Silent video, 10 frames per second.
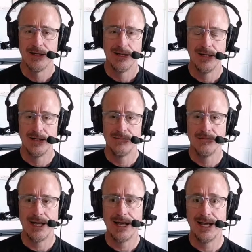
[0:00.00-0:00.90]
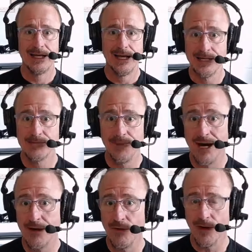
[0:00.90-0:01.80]
um, and his
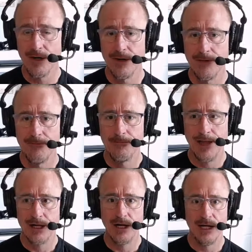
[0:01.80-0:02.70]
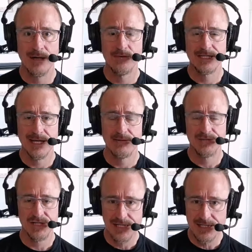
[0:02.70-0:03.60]
power. That God was a
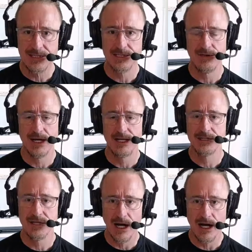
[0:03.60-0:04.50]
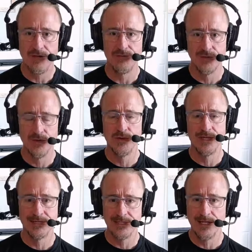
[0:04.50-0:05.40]
Jesus Christ, God through
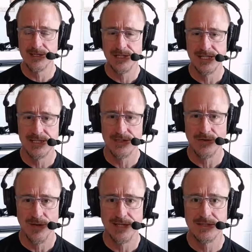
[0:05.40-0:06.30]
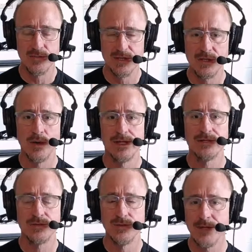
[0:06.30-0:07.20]
his son Jesus Christ was going
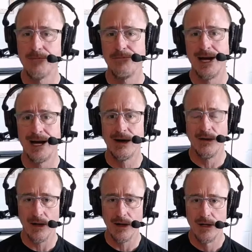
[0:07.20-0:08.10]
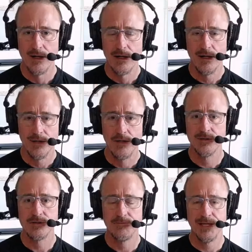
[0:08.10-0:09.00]
to empower
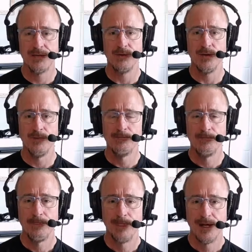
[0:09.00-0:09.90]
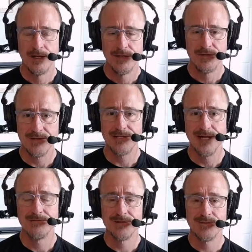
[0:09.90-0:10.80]
those people. You know,
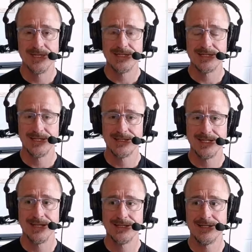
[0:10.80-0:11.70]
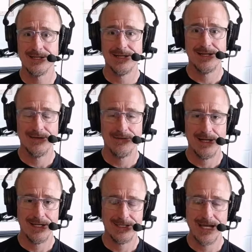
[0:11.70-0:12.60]
sometimes we just tend to
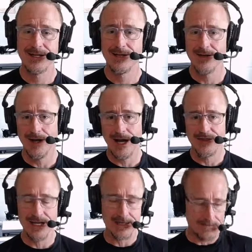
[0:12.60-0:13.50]
we tend to I think